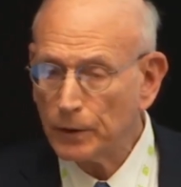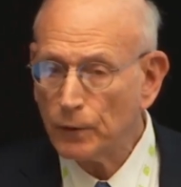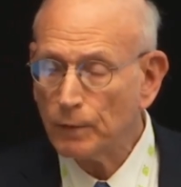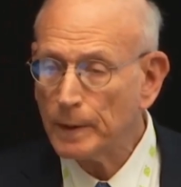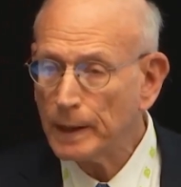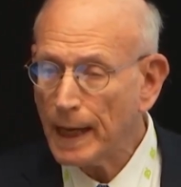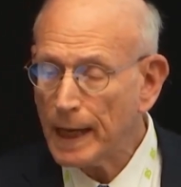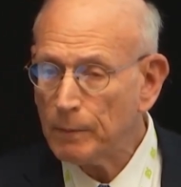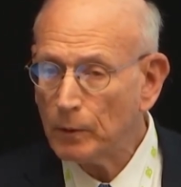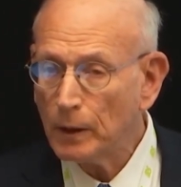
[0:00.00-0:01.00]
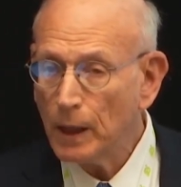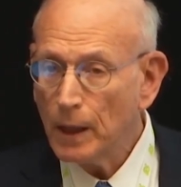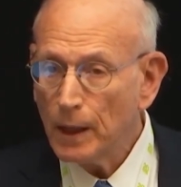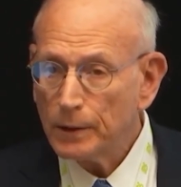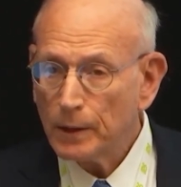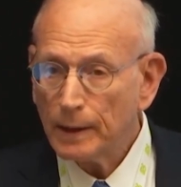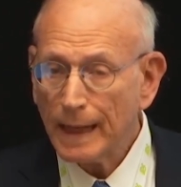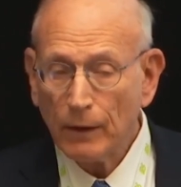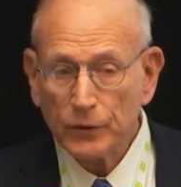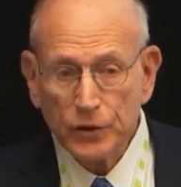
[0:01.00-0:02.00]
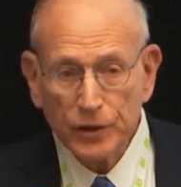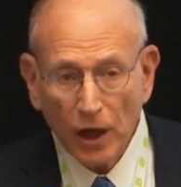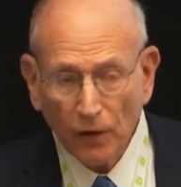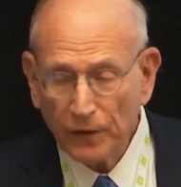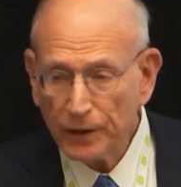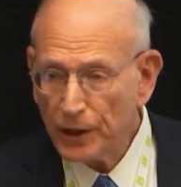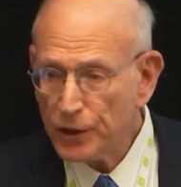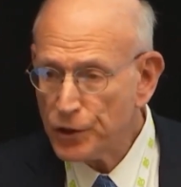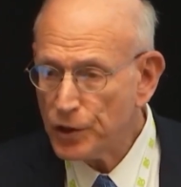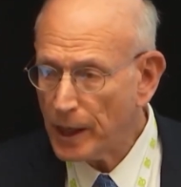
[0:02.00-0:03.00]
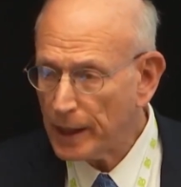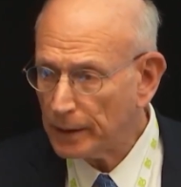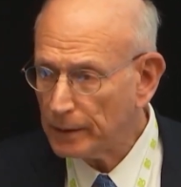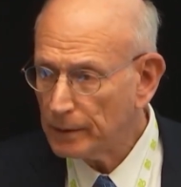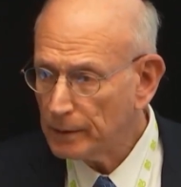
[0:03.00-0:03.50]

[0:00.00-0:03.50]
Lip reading: You've been able to now self-initiate